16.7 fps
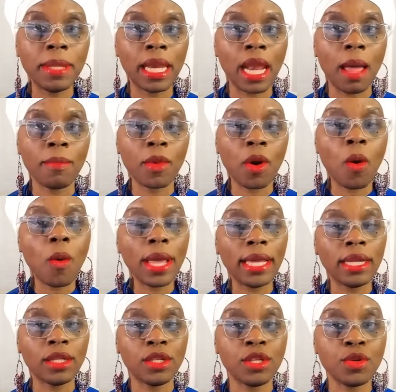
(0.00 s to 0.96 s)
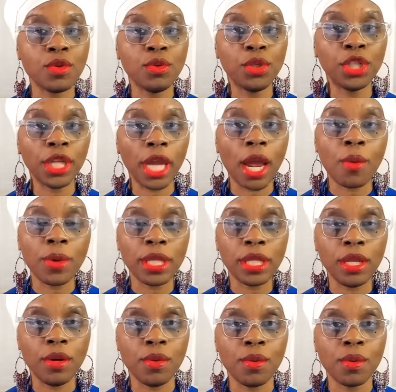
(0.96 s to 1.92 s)
that I'm going to share
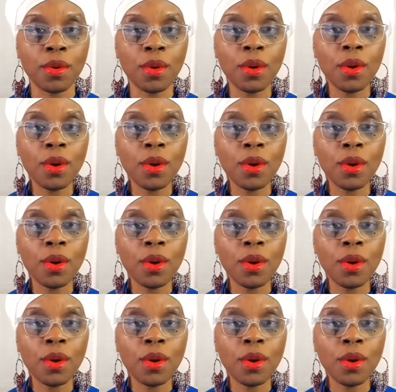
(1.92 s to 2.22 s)
with you,